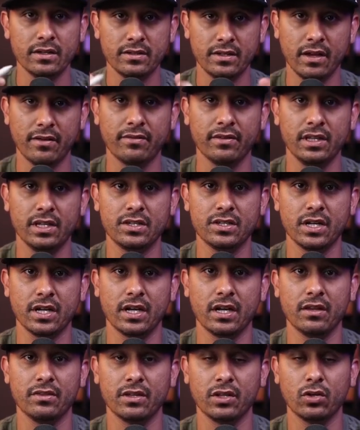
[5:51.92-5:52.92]
Definitely
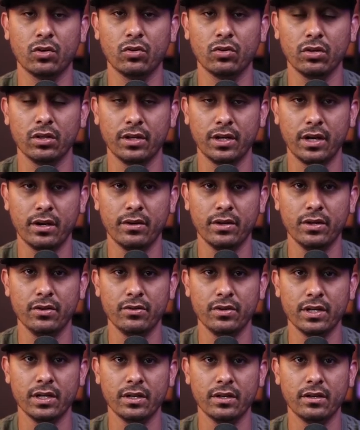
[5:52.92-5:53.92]
check out the culinary
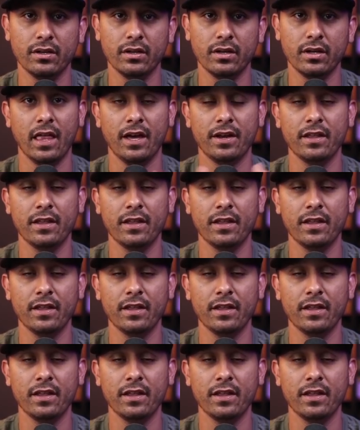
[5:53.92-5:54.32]
union.